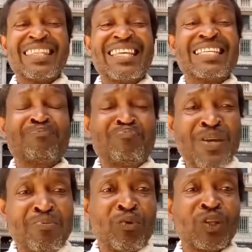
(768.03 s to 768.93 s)
these
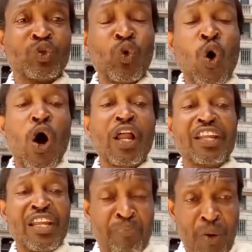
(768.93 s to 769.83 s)
people will do all
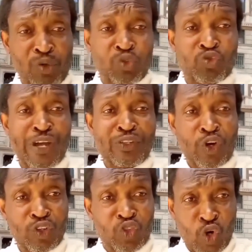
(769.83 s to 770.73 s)
in their power to try to
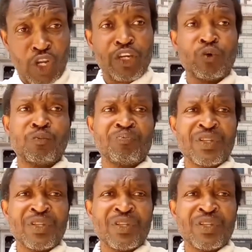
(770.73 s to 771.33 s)
control you.